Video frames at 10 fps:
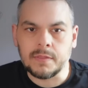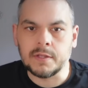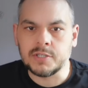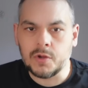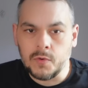the
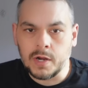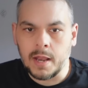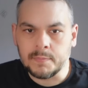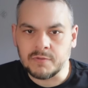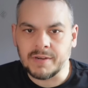two
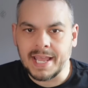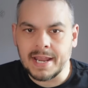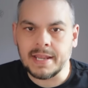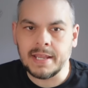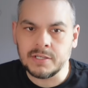clubs are again
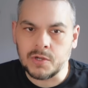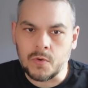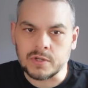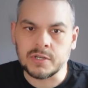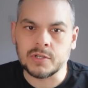in
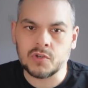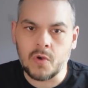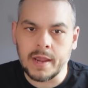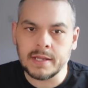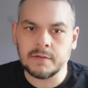talks and are
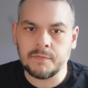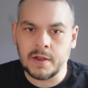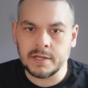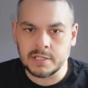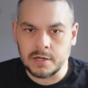trying to
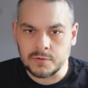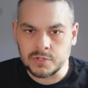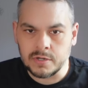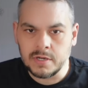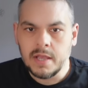find a
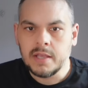solution.